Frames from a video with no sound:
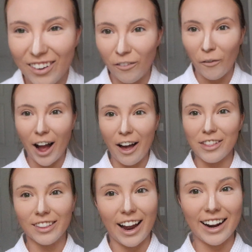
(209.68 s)
Wow,
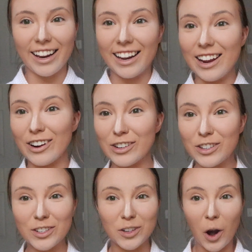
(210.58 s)
the lighting in here is
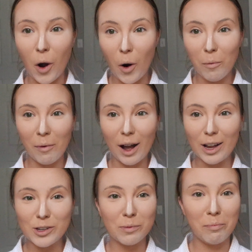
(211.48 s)
so
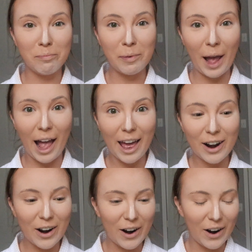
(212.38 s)
much
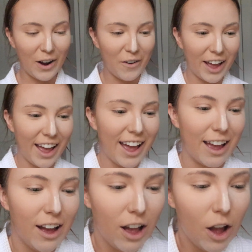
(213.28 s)
better. Okay,